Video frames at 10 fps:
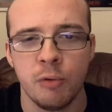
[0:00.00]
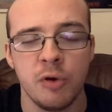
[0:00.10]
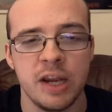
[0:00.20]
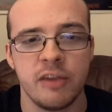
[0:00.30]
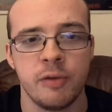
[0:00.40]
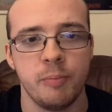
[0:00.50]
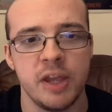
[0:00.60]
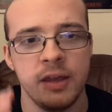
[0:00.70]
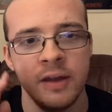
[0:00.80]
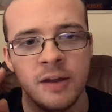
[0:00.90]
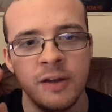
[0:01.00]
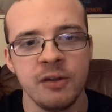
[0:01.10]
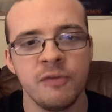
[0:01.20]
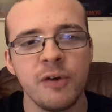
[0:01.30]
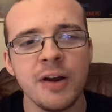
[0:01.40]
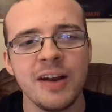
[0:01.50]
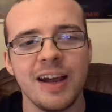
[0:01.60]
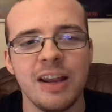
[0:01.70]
I want it to be fun and